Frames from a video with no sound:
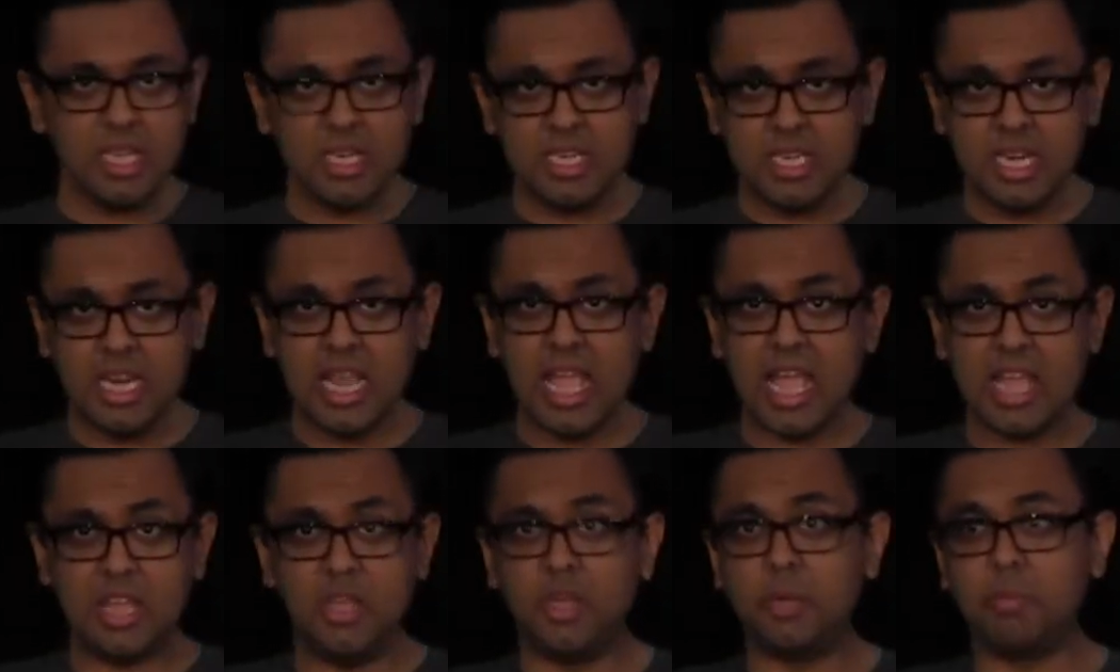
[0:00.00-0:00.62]

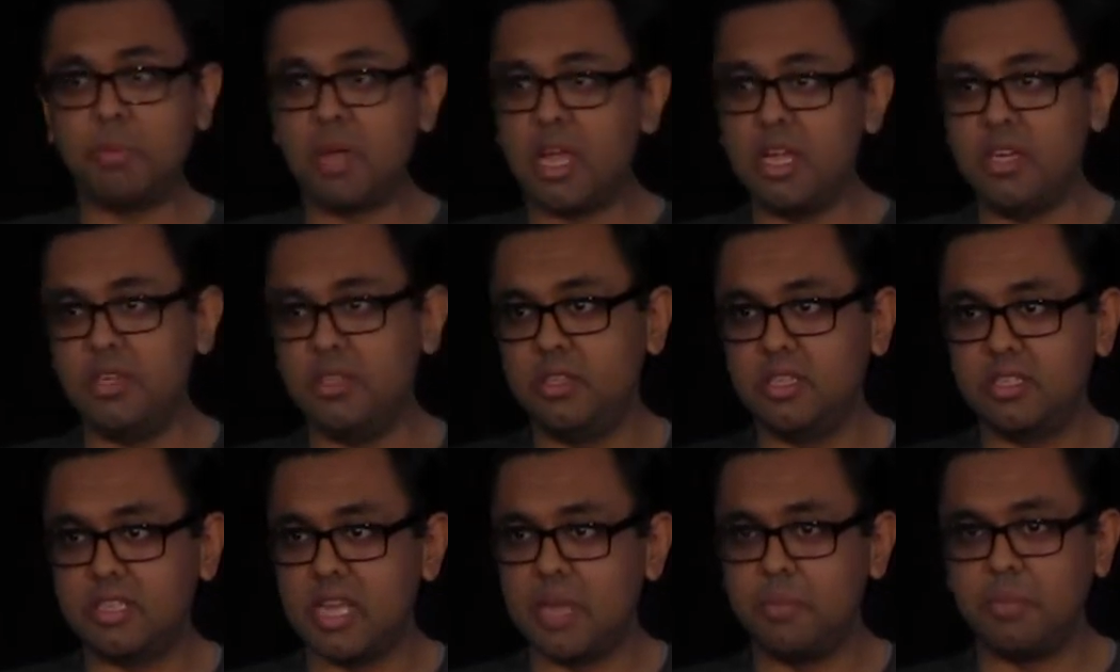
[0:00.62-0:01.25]
today you could probably do
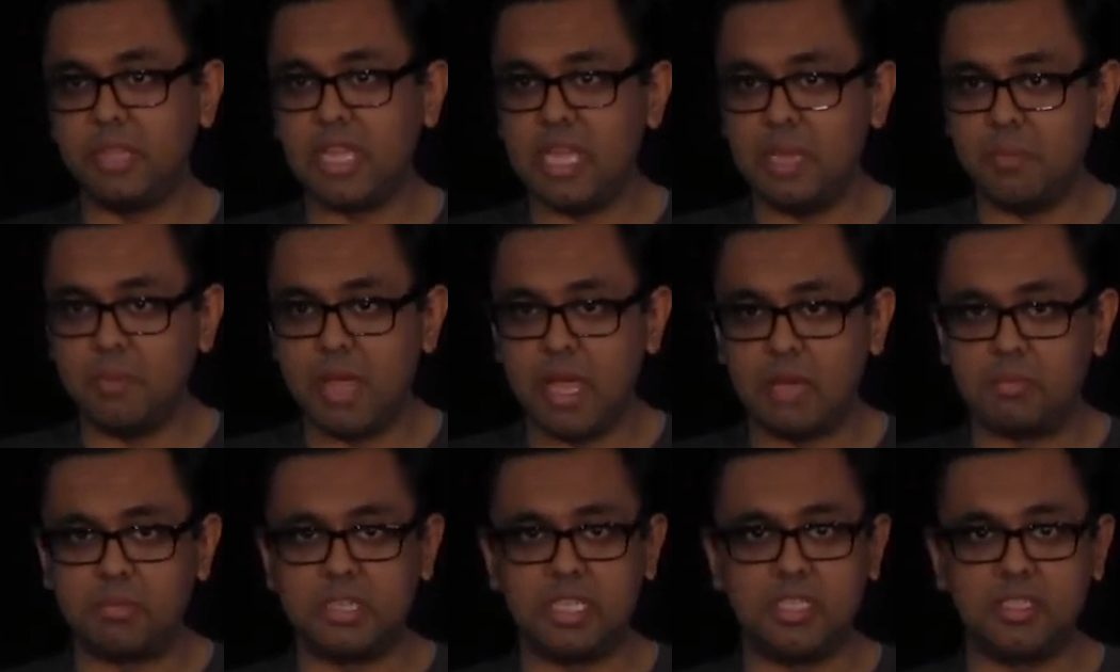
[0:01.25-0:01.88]
the same with heat
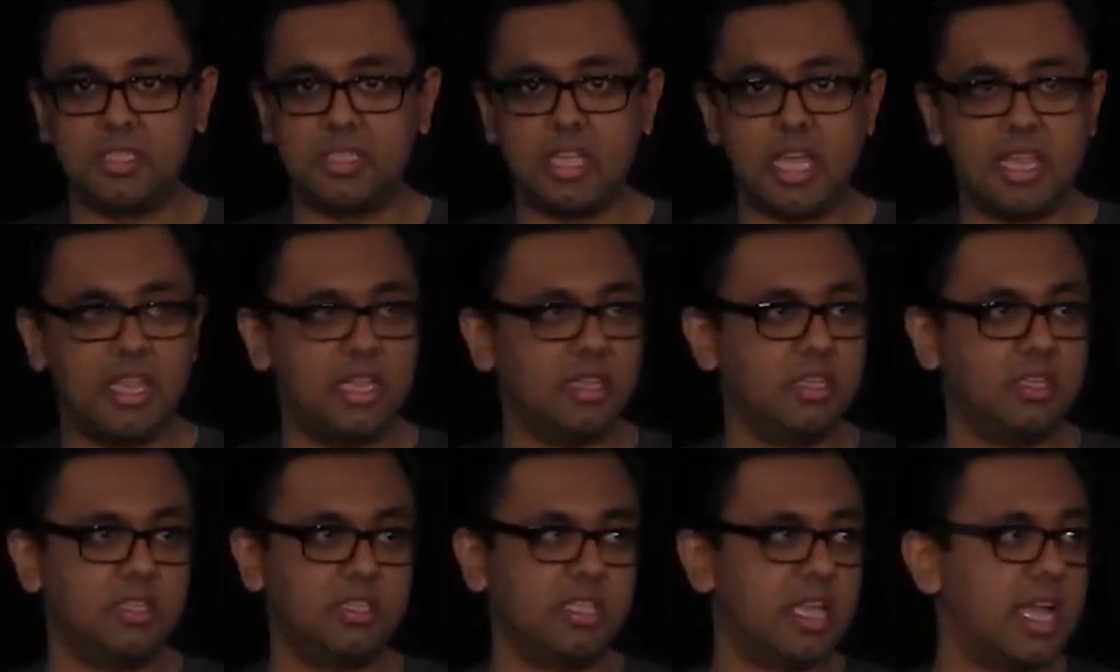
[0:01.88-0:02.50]
maps and say
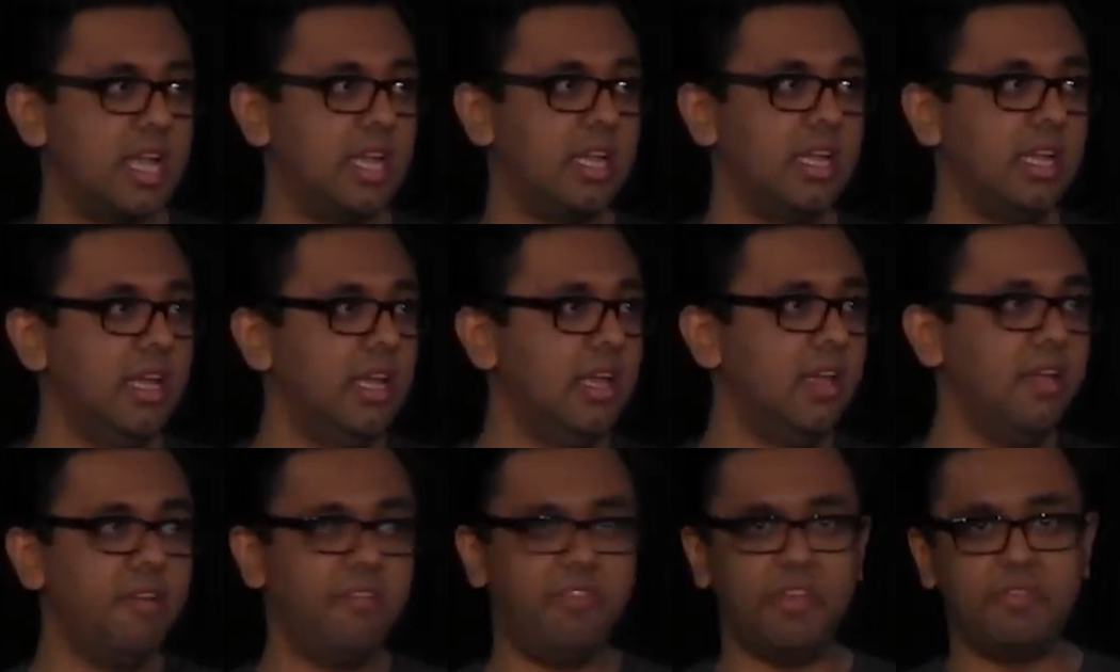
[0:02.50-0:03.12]
that there's like
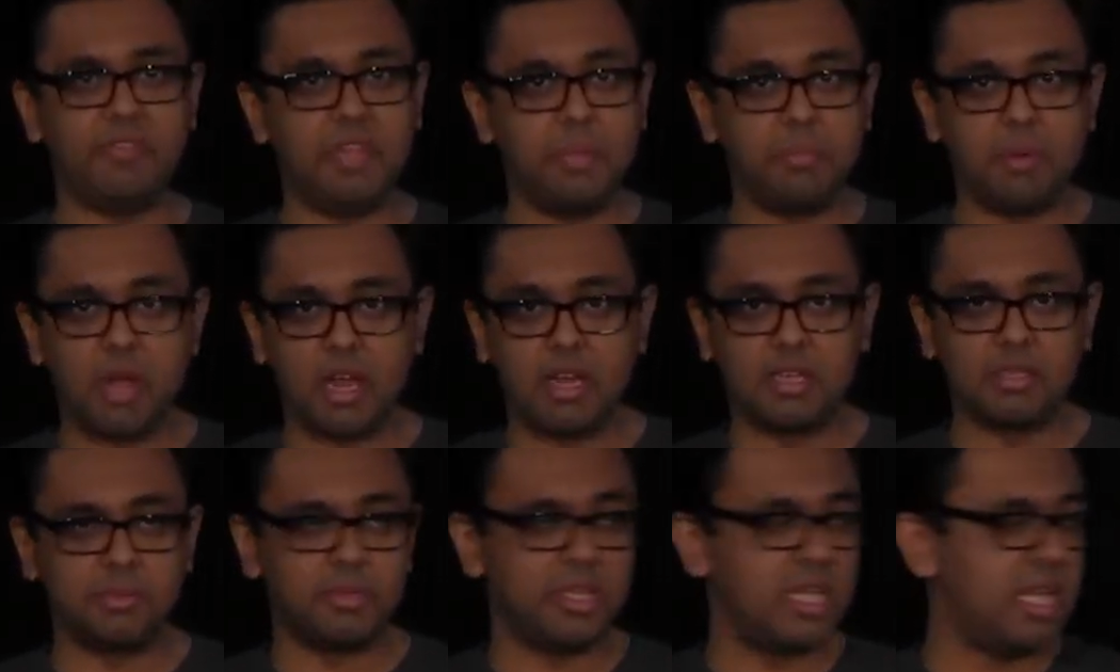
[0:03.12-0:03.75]
50
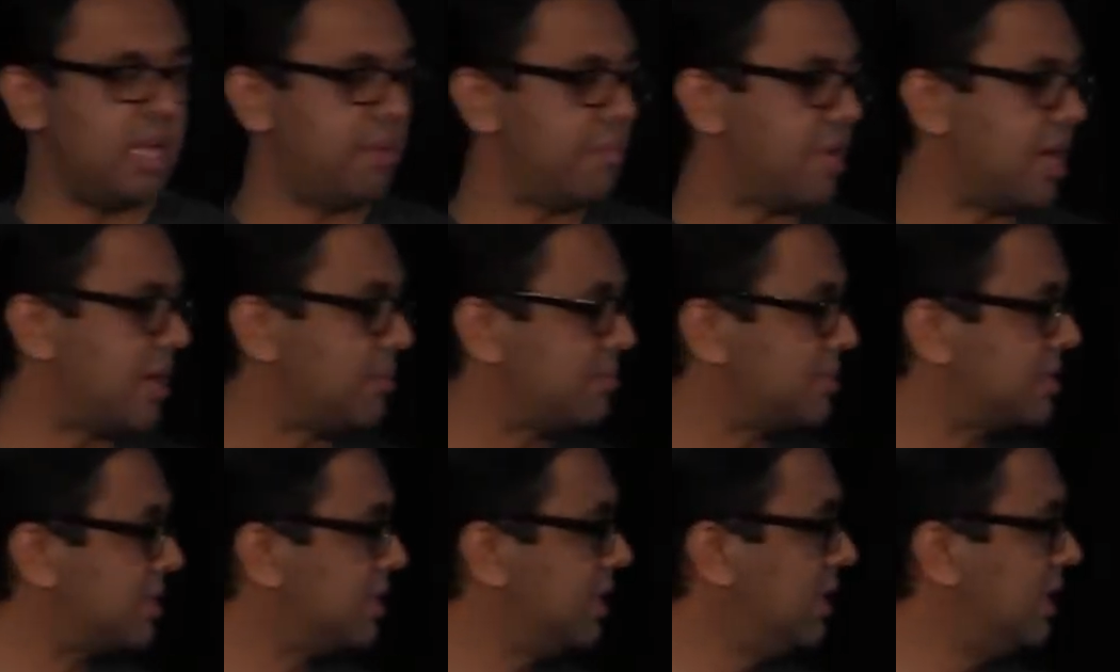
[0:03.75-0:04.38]
products with heat
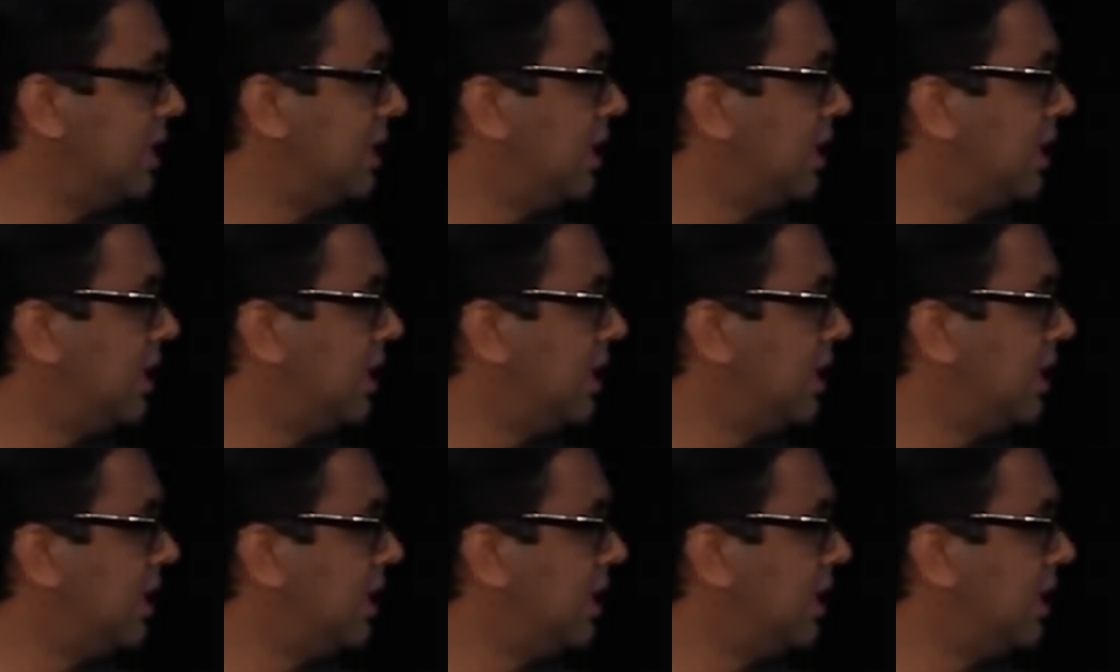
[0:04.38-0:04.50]
maps.